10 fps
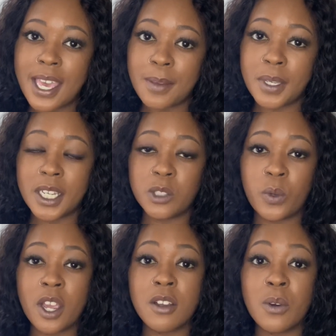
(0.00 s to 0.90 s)
because
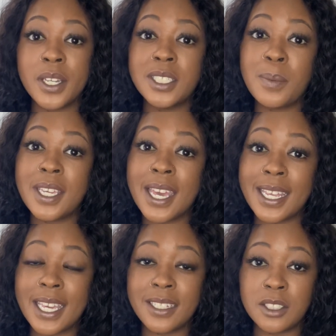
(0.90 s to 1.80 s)
we are going to be
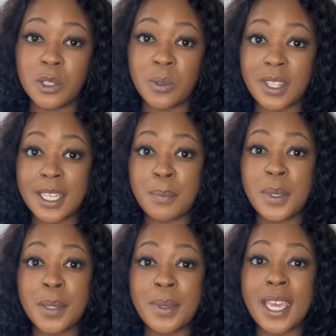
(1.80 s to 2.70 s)
getting into the
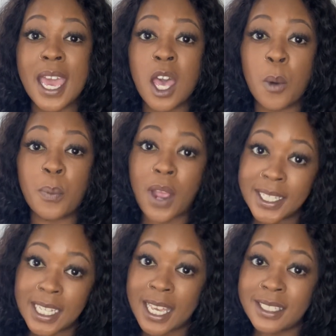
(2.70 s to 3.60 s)
BBL
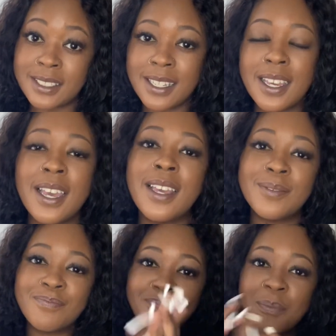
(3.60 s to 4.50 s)
process.
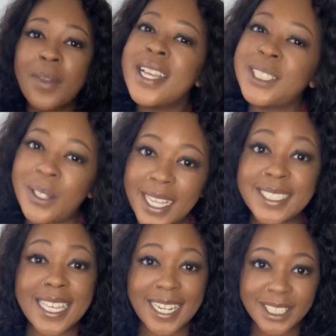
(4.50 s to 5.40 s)
So let's
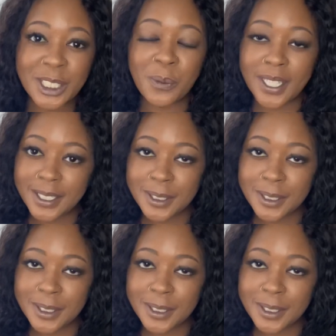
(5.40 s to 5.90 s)
get into it.